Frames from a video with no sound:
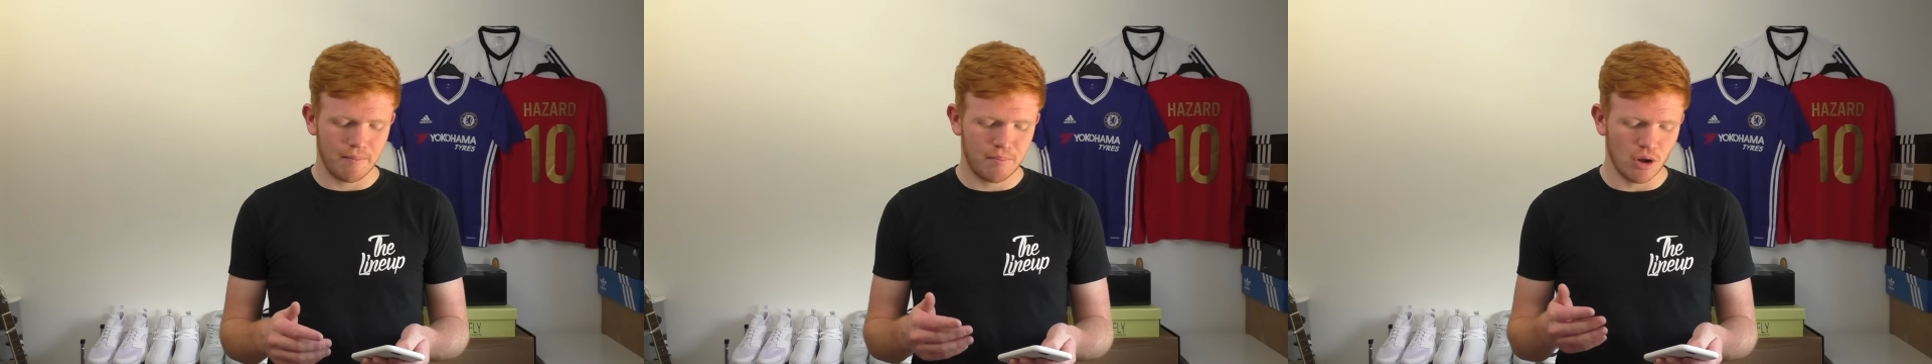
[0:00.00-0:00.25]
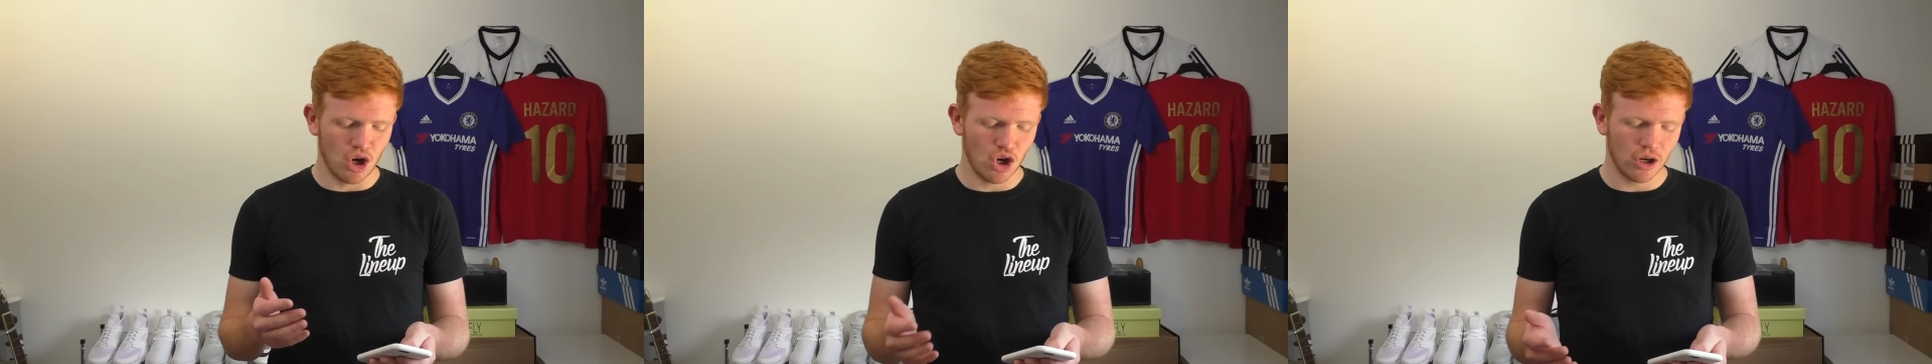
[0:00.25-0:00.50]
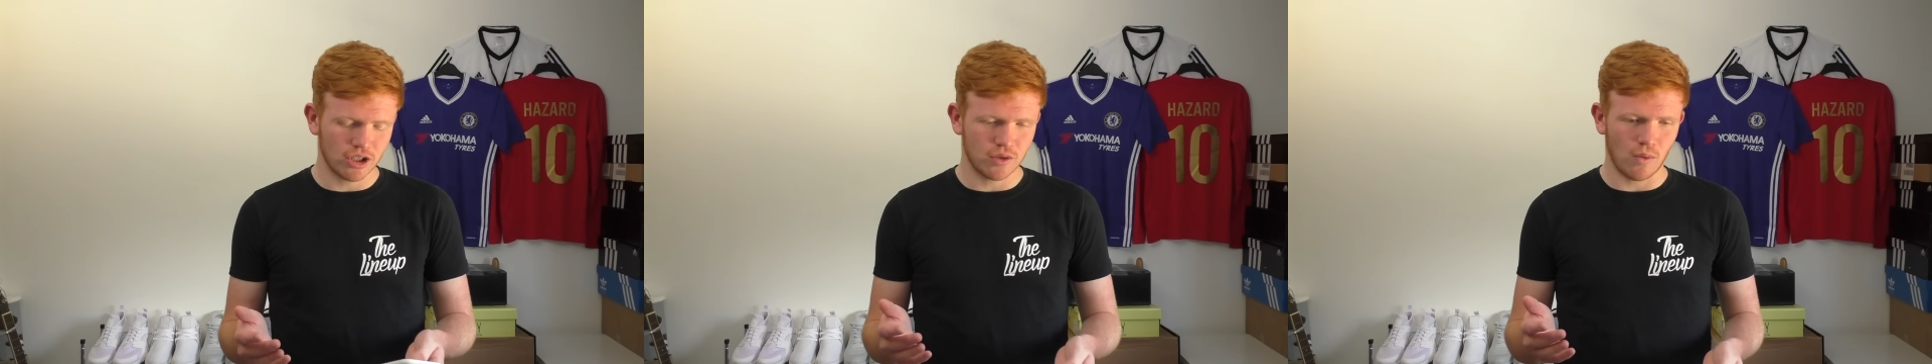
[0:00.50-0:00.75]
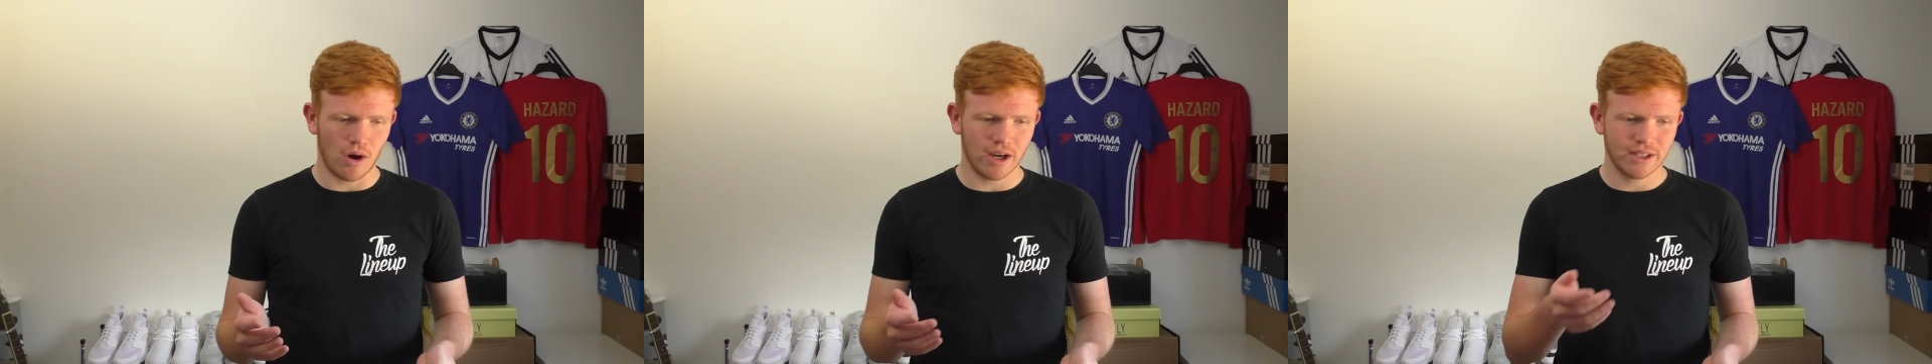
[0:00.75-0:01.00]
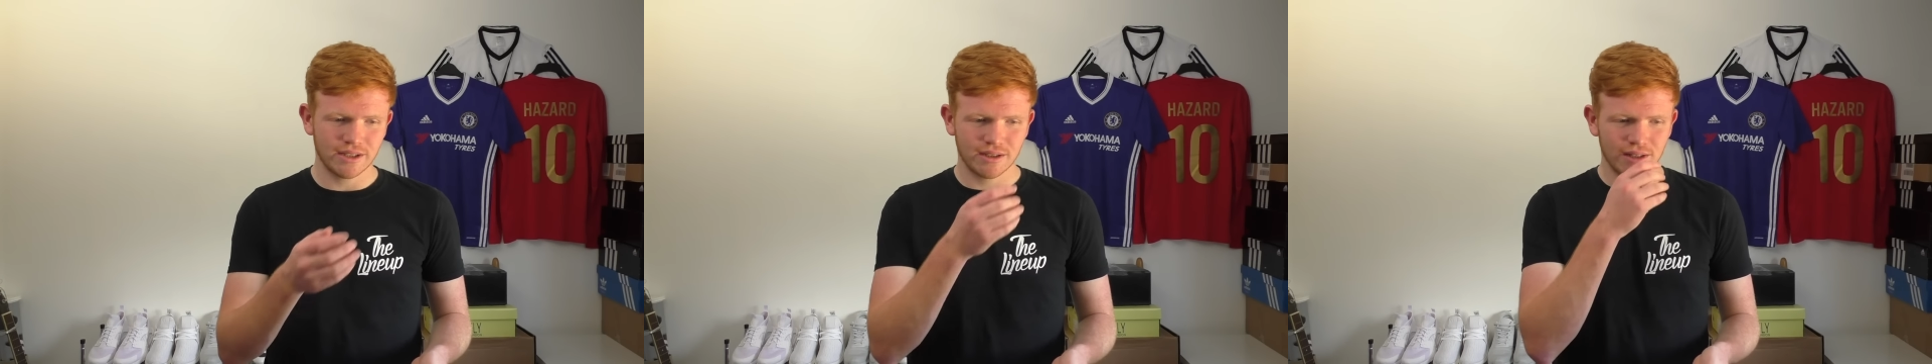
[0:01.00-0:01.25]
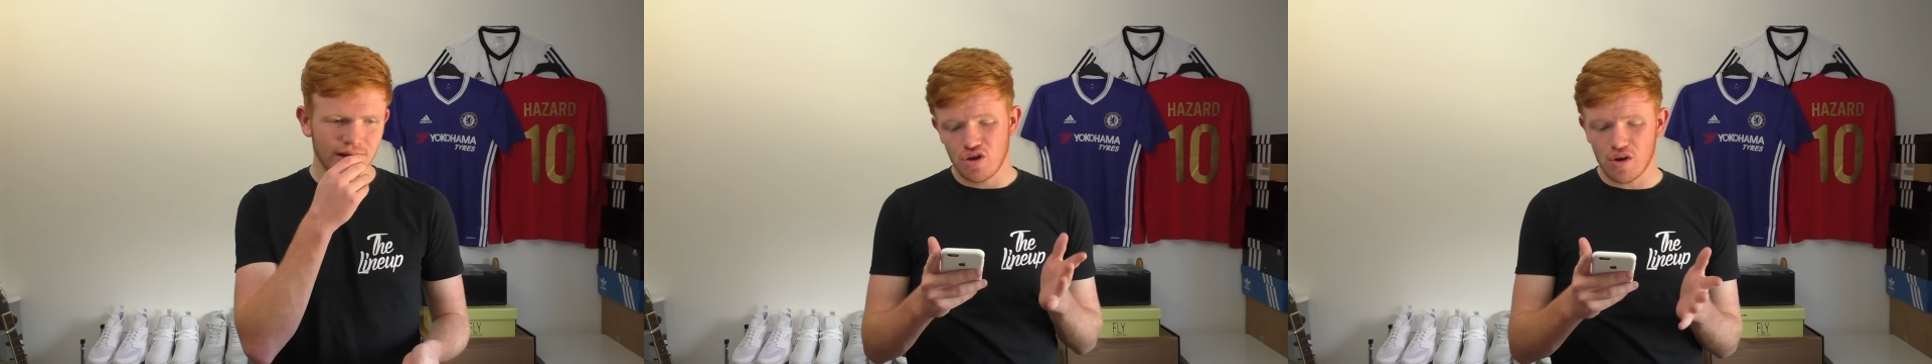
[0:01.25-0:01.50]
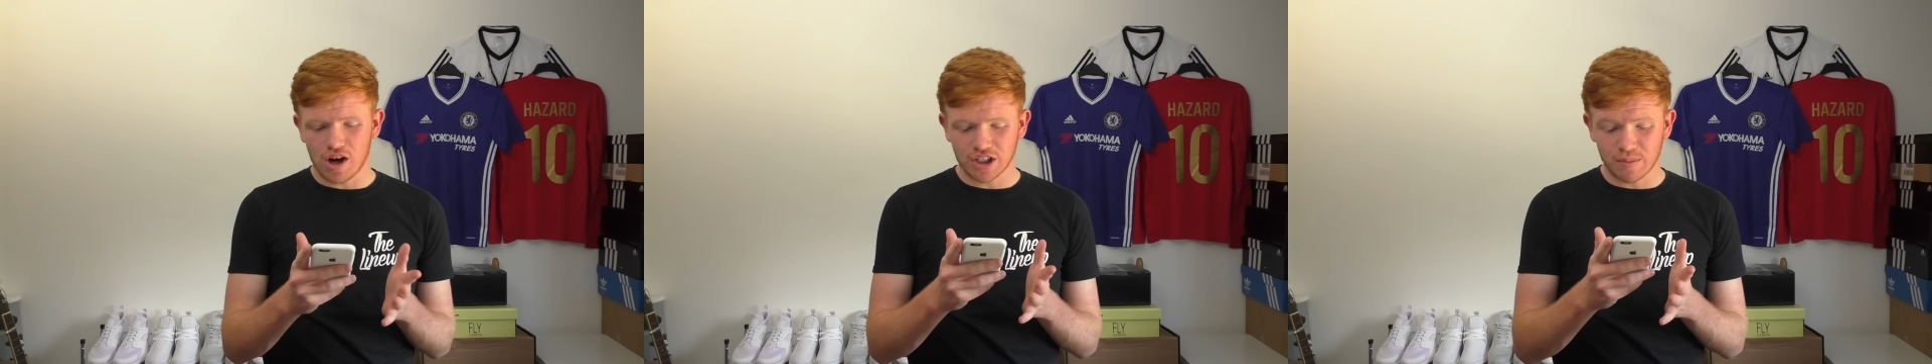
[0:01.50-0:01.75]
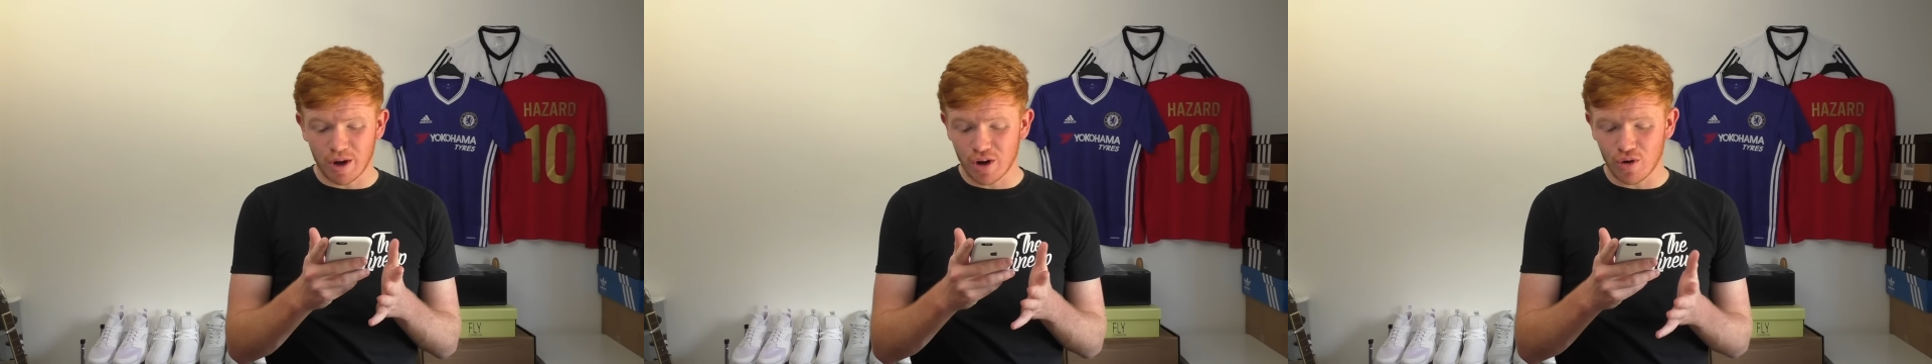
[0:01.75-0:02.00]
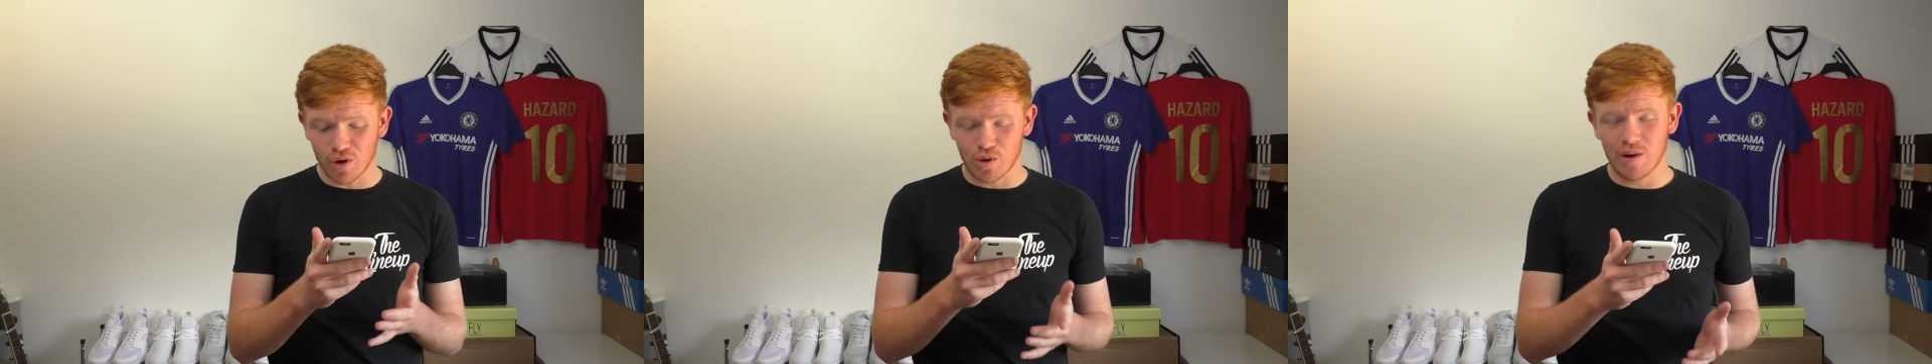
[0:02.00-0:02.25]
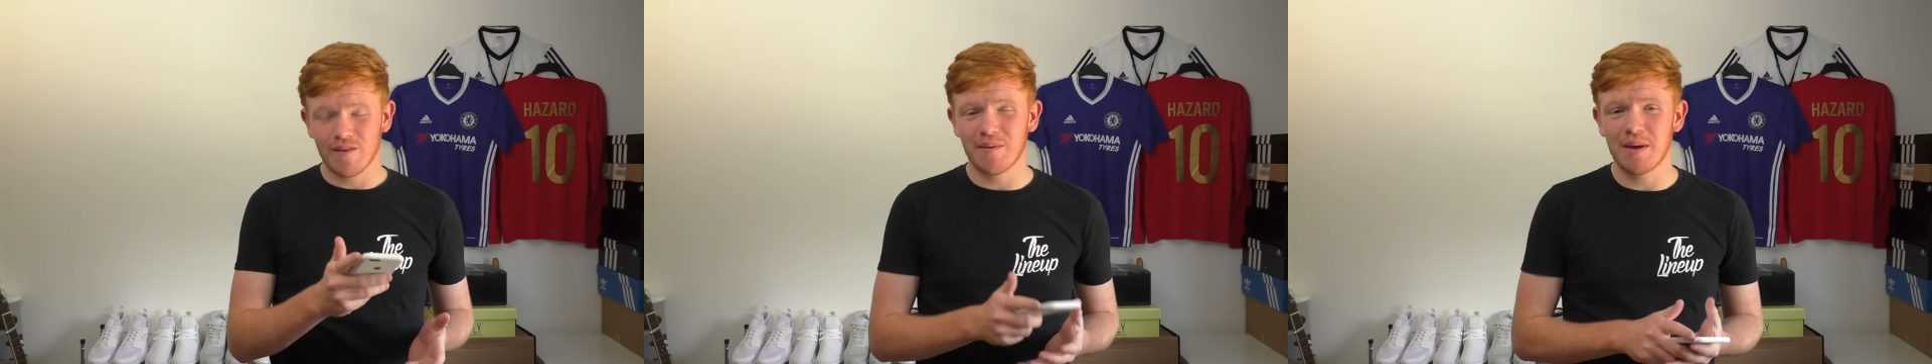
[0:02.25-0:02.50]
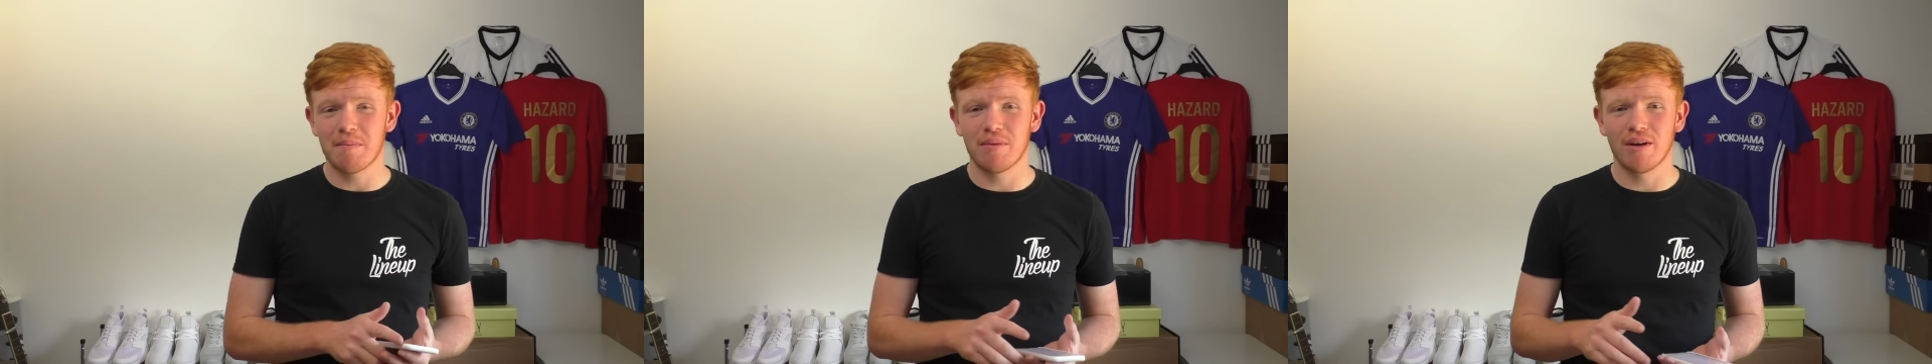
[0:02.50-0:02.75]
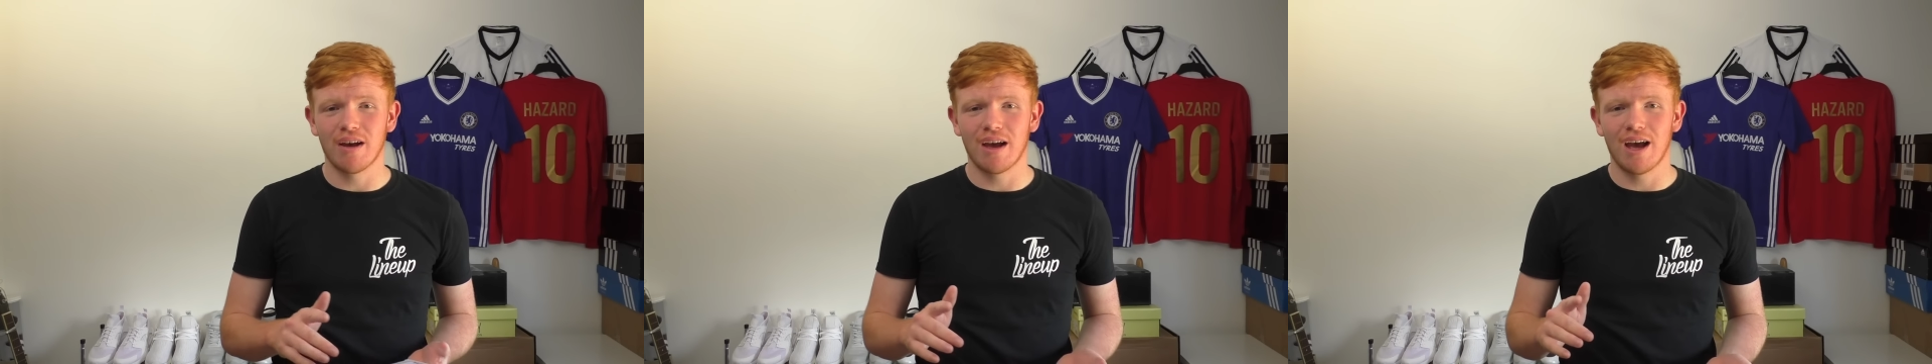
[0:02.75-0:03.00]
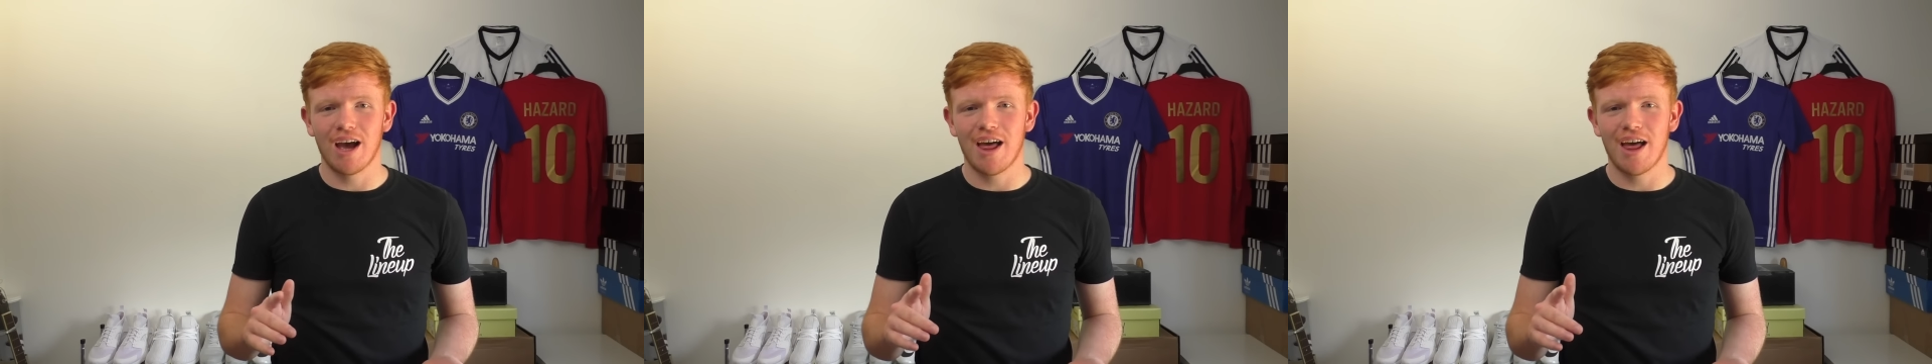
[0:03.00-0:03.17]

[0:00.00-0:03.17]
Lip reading: but looks-wise, you guys might not agree with me, but